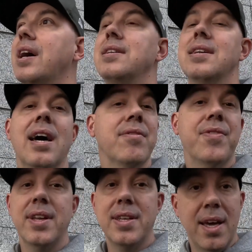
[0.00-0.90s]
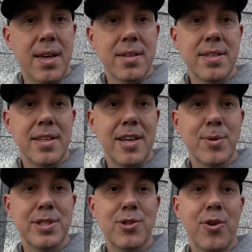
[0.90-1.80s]
I did have a fun day. It
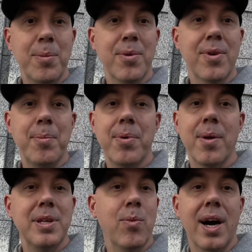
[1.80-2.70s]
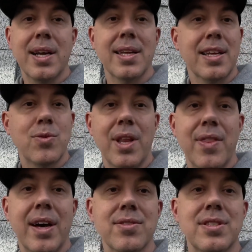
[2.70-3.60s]
was enjoyable. I probably walked like
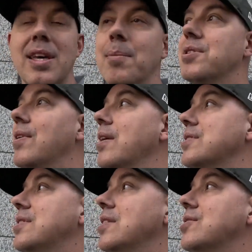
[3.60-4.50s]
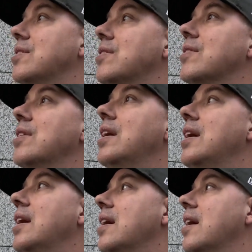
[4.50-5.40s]
20,000 steps around the station here.
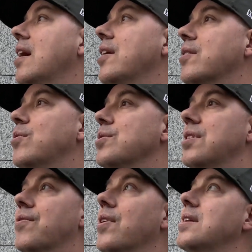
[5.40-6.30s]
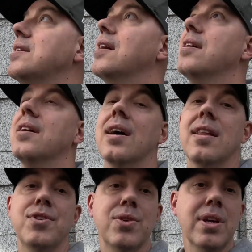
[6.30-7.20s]
A lot of cool stuff. Great day. I
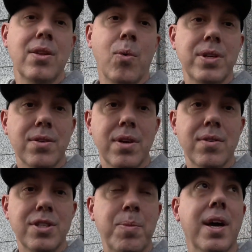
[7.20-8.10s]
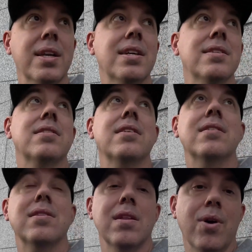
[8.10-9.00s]
love shooting in the winter here in Japan because the sun
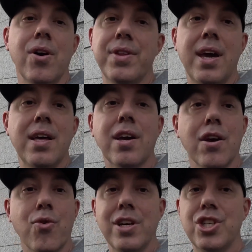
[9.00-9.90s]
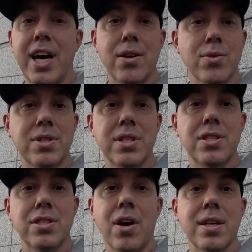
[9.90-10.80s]
is low all day and you get great shadows. It's
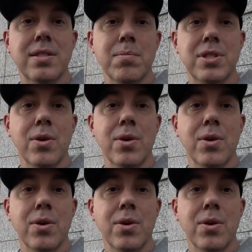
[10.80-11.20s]
just awesome.